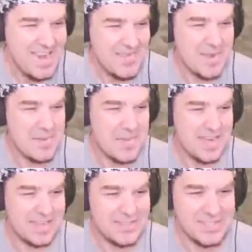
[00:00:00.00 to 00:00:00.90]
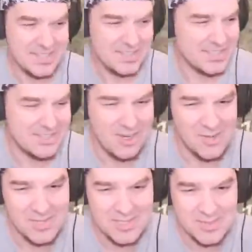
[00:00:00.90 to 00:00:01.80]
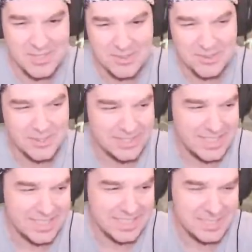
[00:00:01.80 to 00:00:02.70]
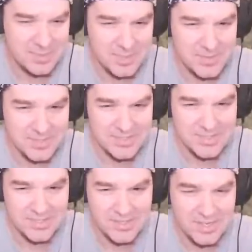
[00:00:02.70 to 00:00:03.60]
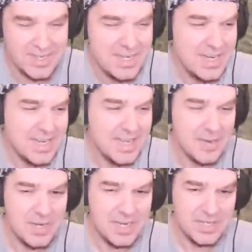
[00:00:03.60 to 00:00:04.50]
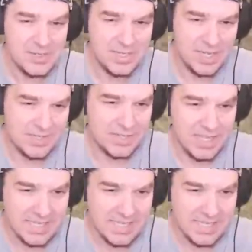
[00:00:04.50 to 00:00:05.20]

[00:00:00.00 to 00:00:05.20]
Maybe make a new series garbage, but cool. Yeah, that's pretty much what's going on. Yeah, we can do another like